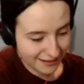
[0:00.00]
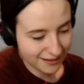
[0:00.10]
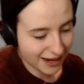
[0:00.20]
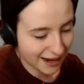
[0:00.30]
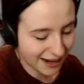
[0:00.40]

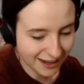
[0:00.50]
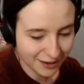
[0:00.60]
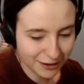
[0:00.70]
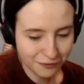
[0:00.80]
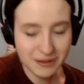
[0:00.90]
I got
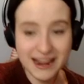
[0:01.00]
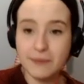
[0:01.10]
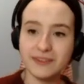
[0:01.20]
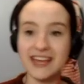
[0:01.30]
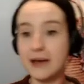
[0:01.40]
it from an
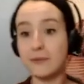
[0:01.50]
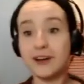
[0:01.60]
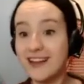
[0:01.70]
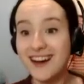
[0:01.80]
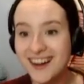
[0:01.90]
MCM, one of
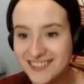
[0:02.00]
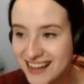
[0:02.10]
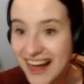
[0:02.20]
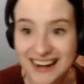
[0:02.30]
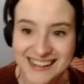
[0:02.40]
the artist
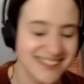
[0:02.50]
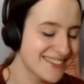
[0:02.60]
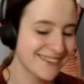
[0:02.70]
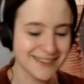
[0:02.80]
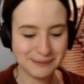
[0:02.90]
alleys,
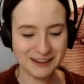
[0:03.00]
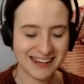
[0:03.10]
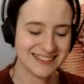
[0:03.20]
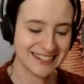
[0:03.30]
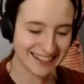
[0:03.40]

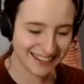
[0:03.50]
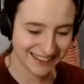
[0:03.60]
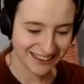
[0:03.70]
surprisingly.